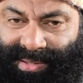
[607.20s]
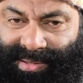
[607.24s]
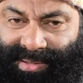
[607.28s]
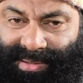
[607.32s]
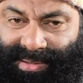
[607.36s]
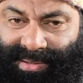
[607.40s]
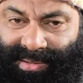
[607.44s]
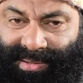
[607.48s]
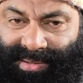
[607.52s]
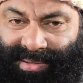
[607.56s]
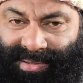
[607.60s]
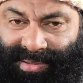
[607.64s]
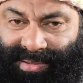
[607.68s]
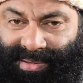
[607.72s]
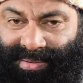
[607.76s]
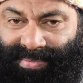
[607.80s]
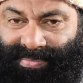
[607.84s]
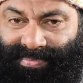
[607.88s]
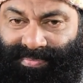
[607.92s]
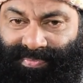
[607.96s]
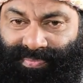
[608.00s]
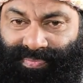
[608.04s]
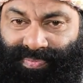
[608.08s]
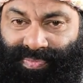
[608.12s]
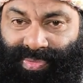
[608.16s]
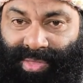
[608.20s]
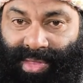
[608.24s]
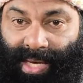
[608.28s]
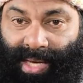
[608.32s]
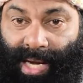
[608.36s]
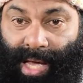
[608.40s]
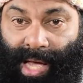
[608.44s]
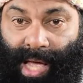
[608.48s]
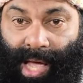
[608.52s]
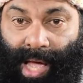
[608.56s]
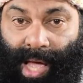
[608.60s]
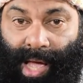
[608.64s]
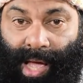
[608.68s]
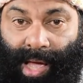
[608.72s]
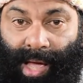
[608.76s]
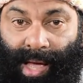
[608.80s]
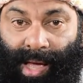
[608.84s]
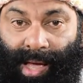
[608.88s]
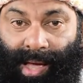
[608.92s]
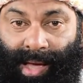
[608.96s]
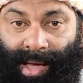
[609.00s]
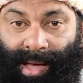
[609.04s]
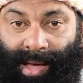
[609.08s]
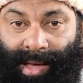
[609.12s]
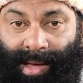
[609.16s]

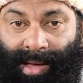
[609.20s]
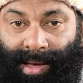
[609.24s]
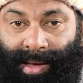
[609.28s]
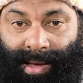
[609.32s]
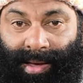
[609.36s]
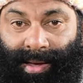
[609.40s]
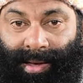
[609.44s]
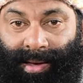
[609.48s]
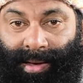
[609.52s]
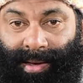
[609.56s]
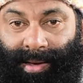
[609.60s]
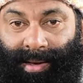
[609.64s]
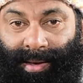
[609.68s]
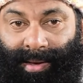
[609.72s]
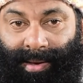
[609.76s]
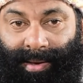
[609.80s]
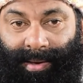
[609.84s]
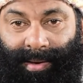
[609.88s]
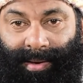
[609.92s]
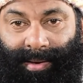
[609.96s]
(no one is talking)